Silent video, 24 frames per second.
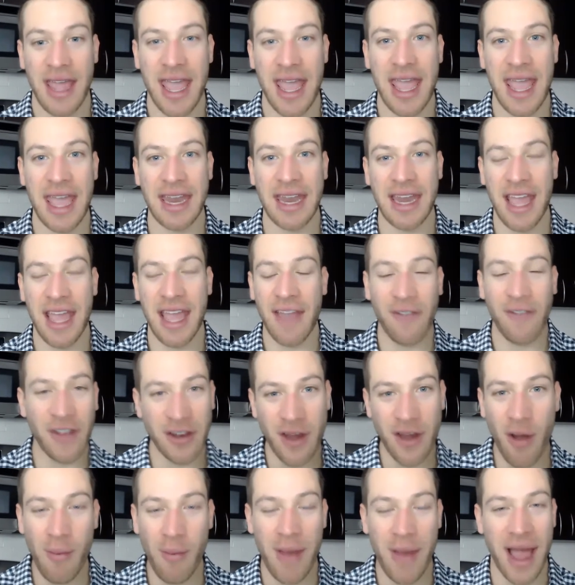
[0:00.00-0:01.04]
And if you
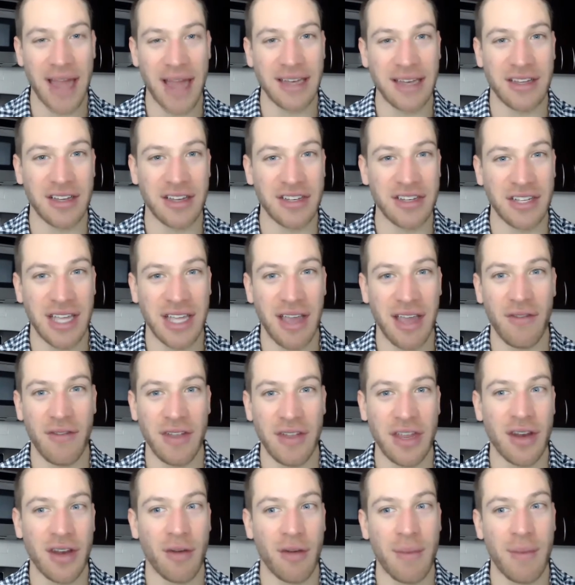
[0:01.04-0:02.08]
don't mind, could you give,
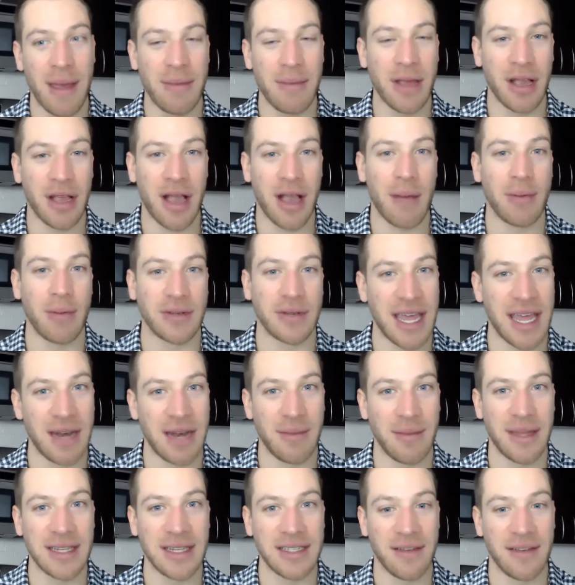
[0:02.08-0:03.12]
you know, maybe a couple
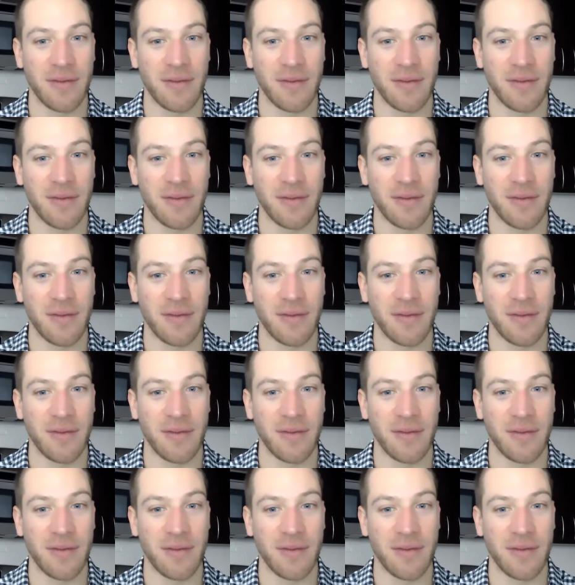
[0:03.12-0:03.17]
tenements of